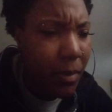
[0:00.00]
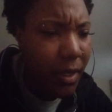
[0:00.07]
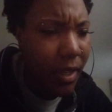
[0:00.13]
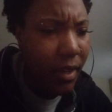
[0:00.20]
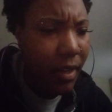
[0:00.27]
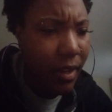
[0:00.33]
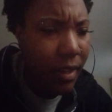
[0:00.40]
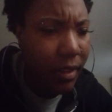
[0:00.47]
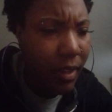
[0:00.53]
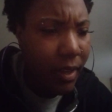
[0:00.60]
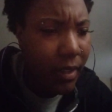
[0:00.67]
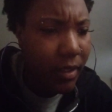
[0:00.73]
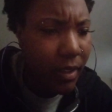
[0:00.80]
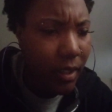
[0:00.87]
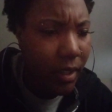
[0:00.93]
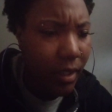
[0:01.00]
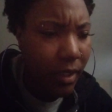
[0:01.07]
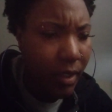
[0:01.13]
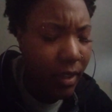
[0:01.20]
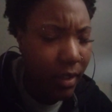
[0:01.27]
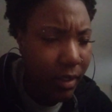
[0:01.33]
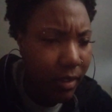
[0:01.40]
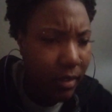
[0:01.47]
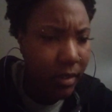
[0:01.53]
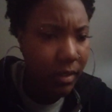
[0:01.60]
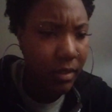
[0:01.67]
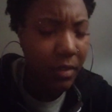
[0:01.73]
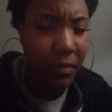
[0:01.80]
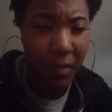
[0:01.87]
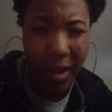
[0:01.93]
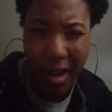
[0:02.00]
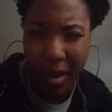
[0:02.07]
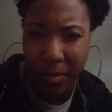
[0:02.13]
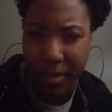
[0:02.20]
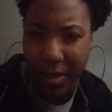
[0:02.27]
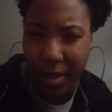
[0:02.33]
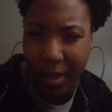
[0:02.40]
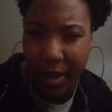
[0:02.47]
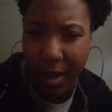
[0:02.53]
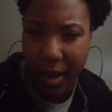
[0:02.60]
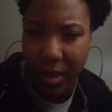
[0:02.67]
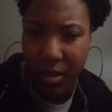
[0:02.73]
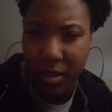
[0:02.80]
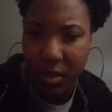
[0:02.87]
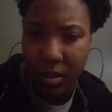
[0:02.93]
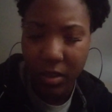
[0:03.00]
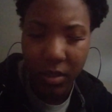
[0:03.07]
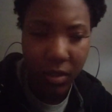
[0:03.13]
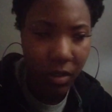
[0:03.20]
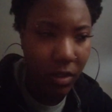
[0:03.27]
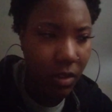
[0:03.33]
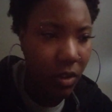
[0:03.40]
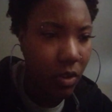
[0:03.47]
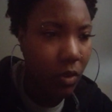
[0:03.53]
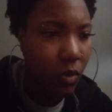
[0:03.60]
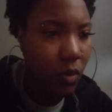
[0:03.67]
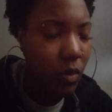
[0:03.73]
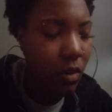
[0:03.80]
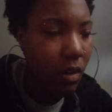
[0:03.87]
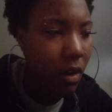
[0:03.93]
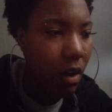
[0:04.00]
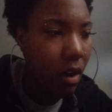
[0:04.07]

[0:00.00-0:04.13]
But I like the vibes I got, you know.